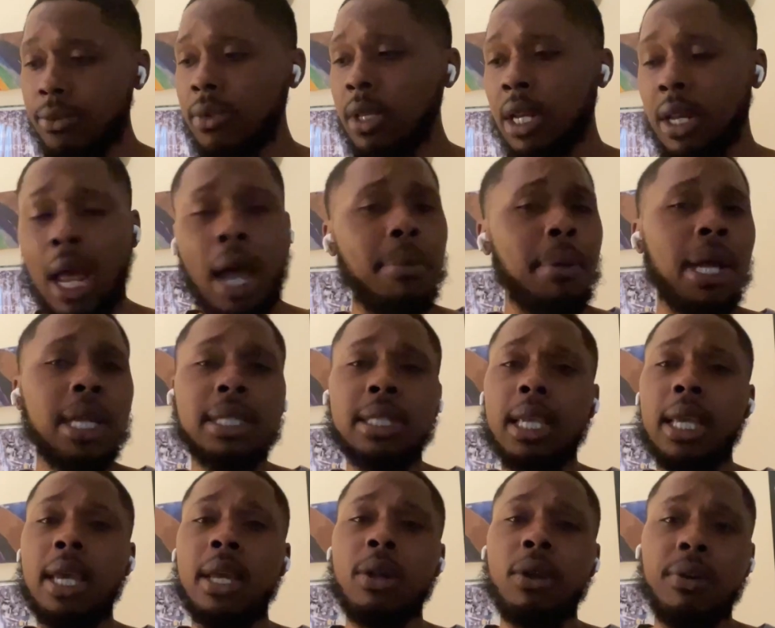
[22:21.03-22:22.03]
Now, I'm not
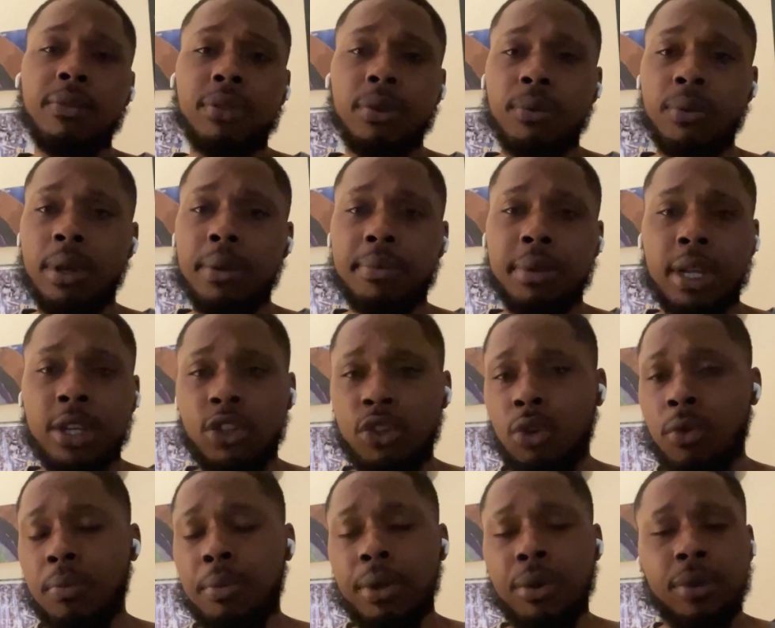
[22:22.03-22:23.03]
saying off the rip that
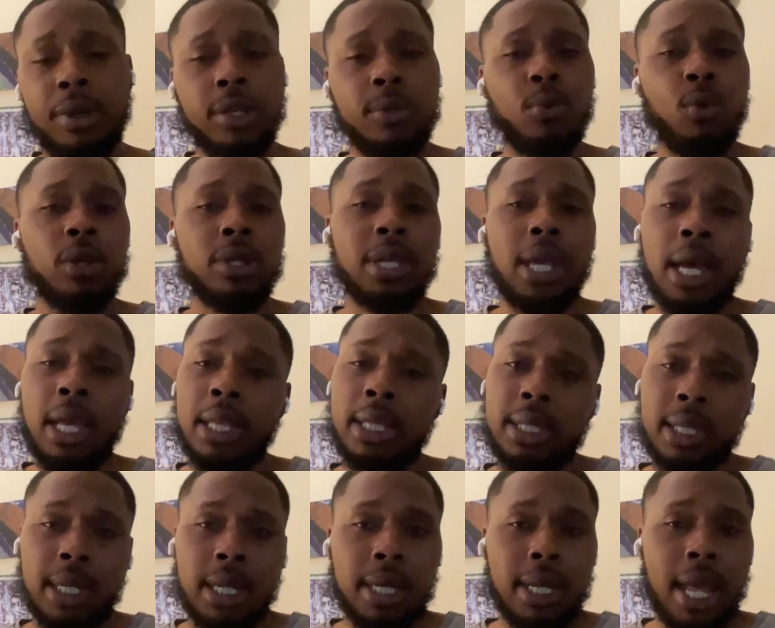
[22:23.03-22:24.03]
Joe Milton is more
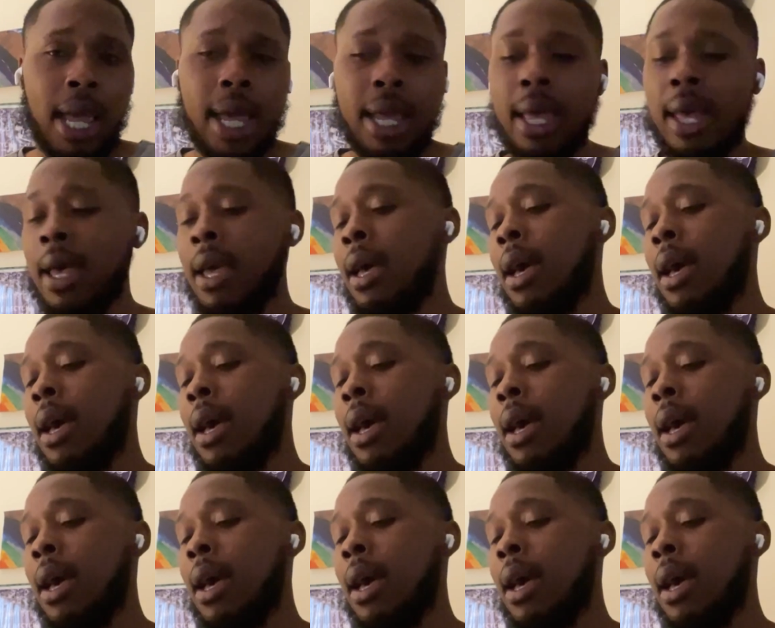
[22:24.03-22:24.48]
talented than Dak.